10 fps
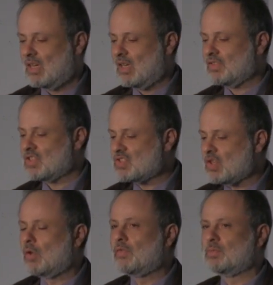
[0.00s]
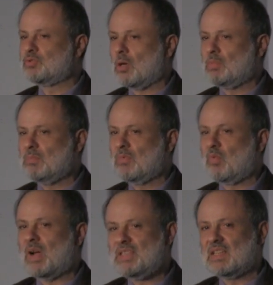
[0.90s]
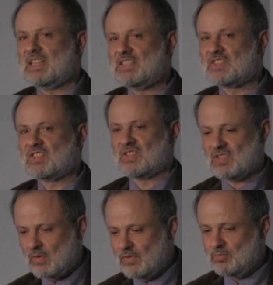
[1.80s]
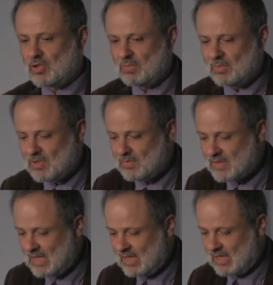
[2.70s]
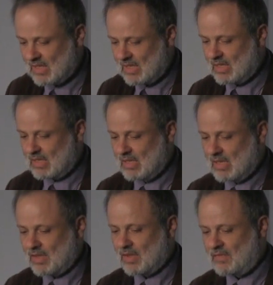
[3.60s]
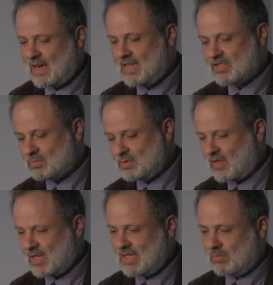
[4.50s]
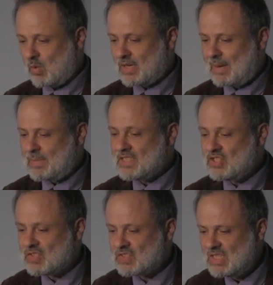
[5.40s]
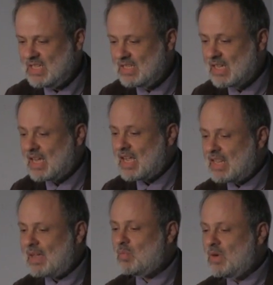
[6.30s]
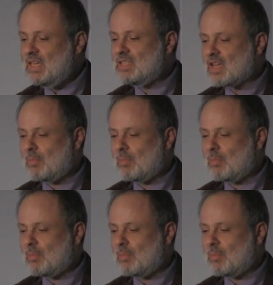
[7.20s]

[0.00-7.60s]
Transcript: to solve the problem of waiting lists, to solve the problem of the failure to provide what our patients need, then we need to